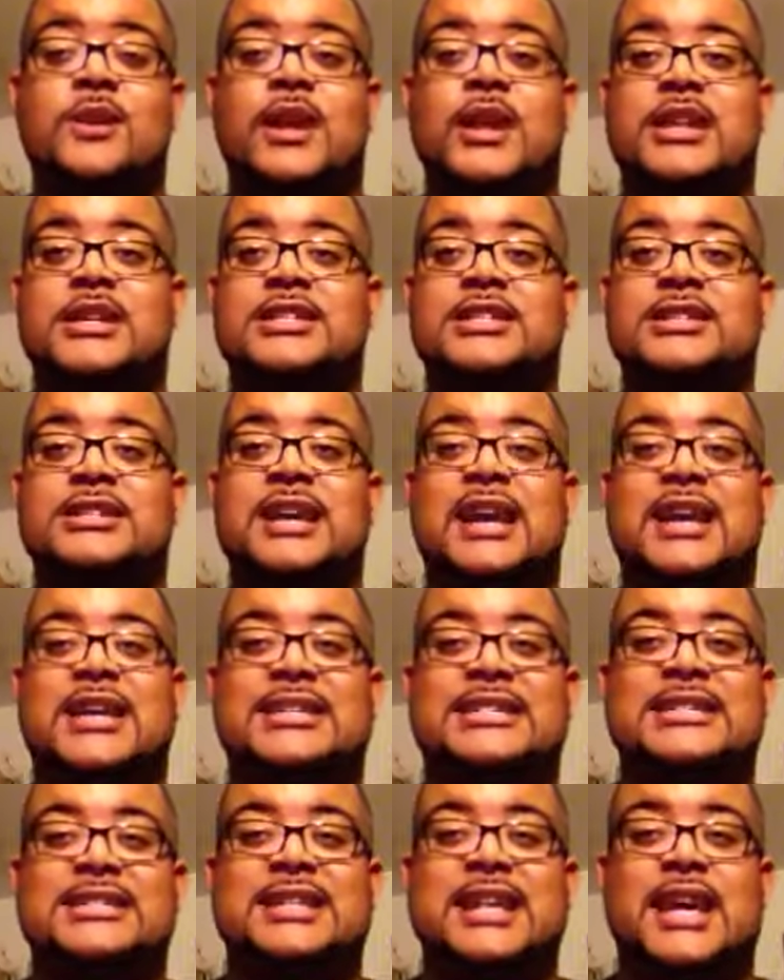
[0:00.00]
and it just
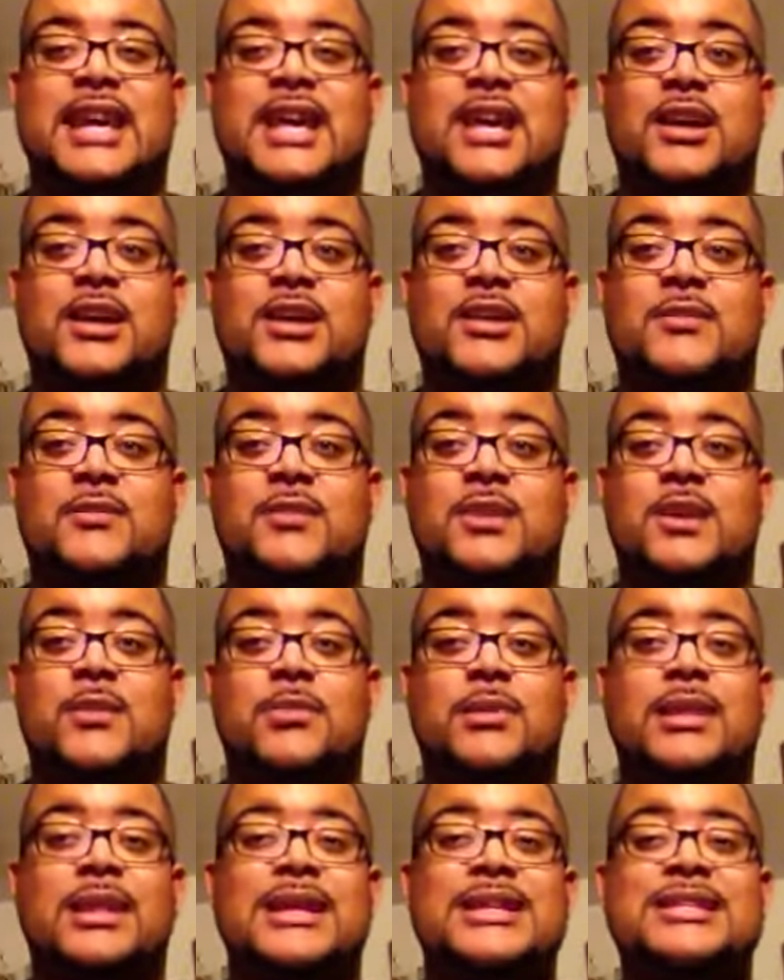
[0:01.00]
has that
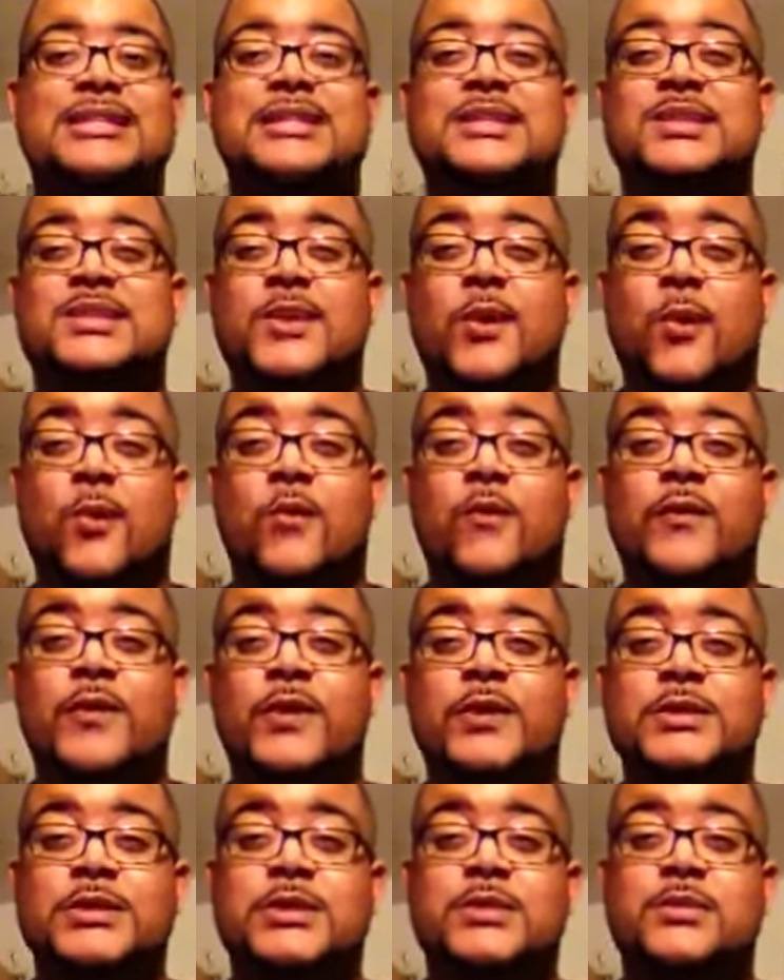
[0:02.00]
complete soul
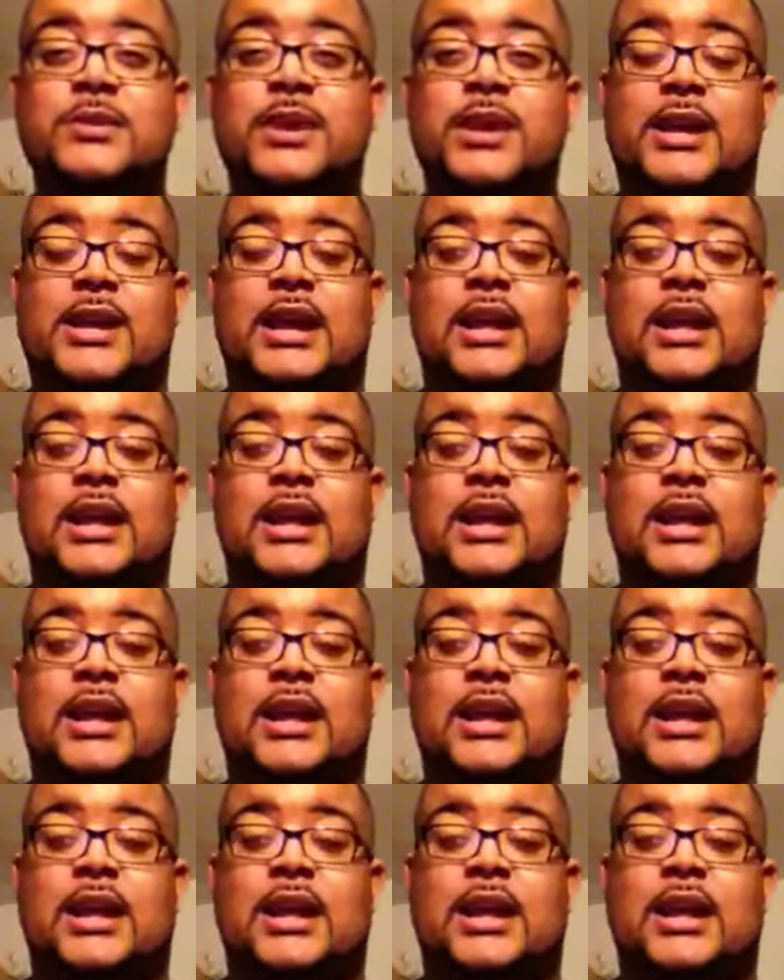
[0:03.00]
feel to it.